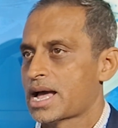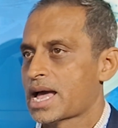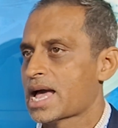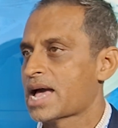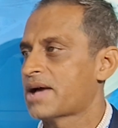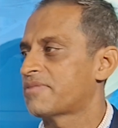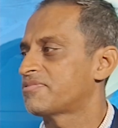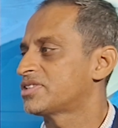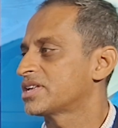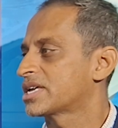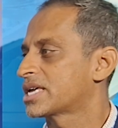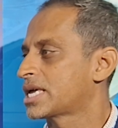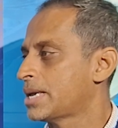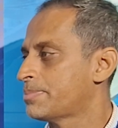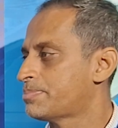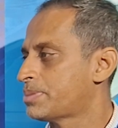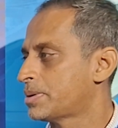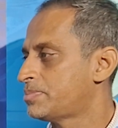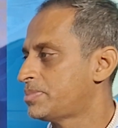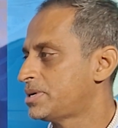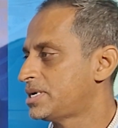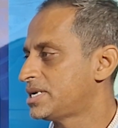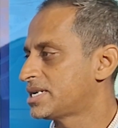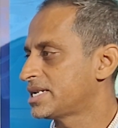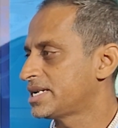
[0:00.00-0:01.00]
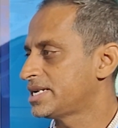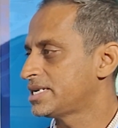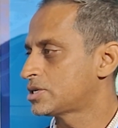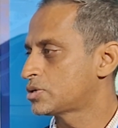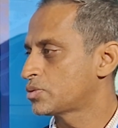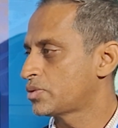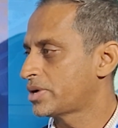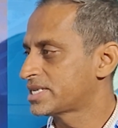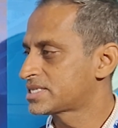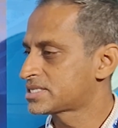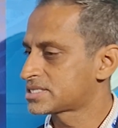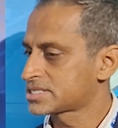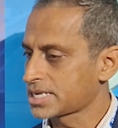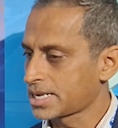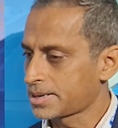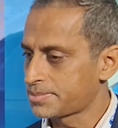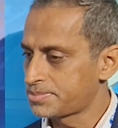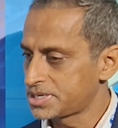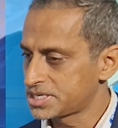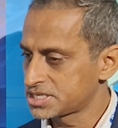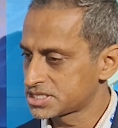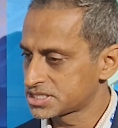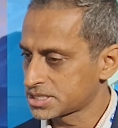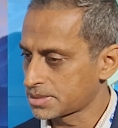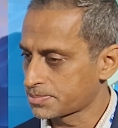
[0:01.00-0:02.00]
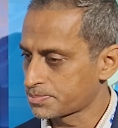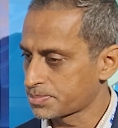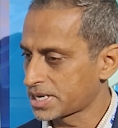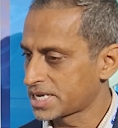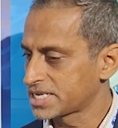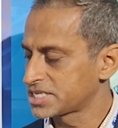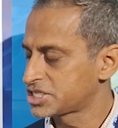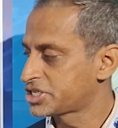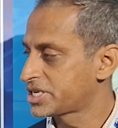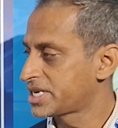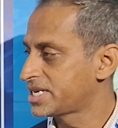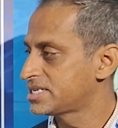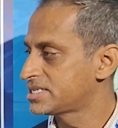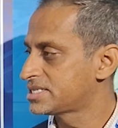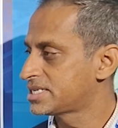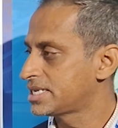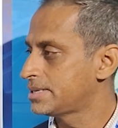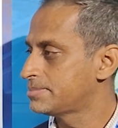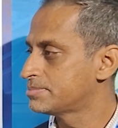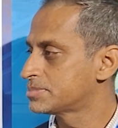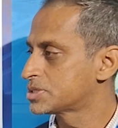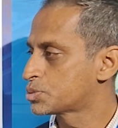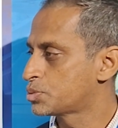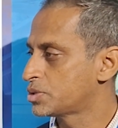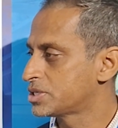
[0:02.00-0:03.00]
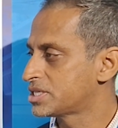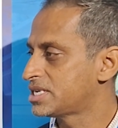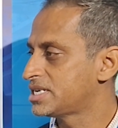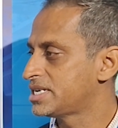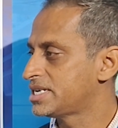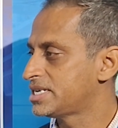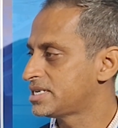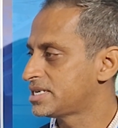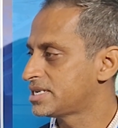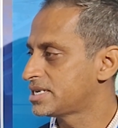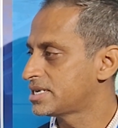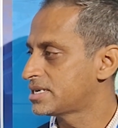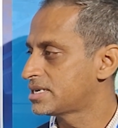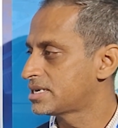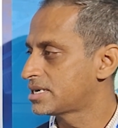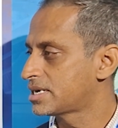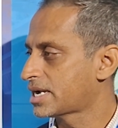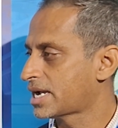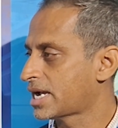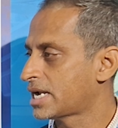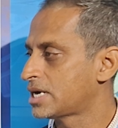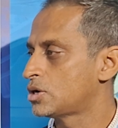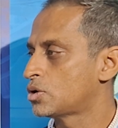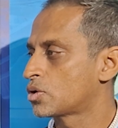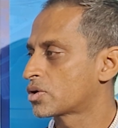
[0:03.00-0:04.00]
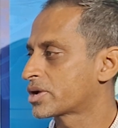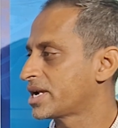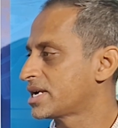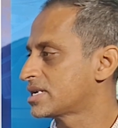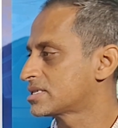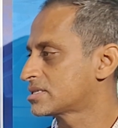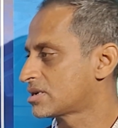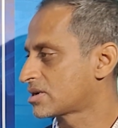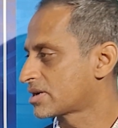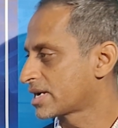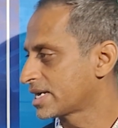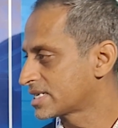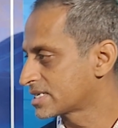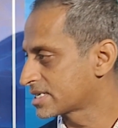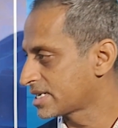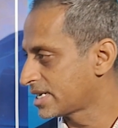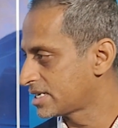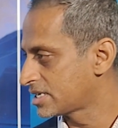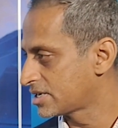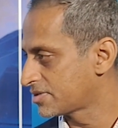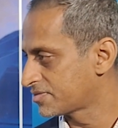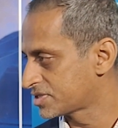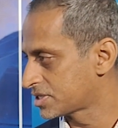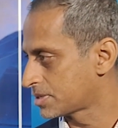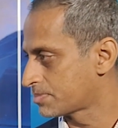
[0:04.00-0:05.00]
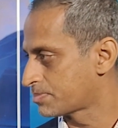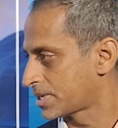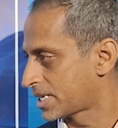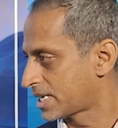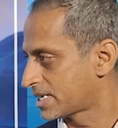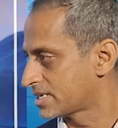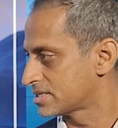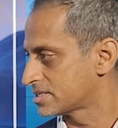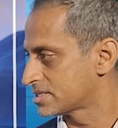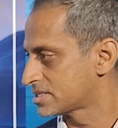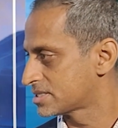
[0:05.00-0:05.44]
have the capability to establish supply chain teams within India and locate the right kind of suppliers.